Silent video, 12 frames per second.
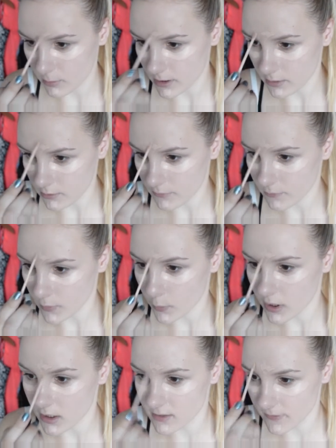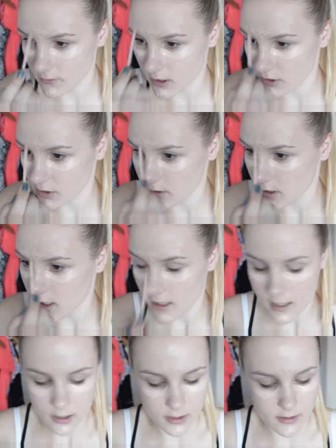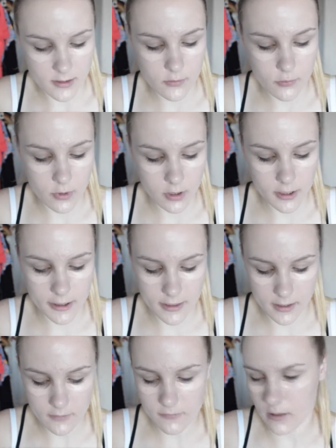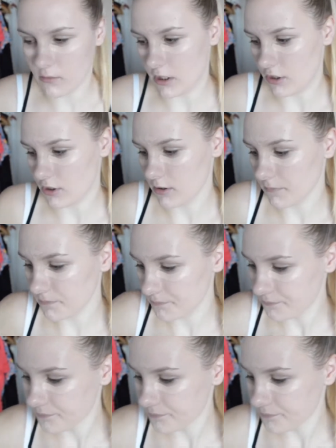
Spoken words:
blender with this foundation, because it's a really thin foundation,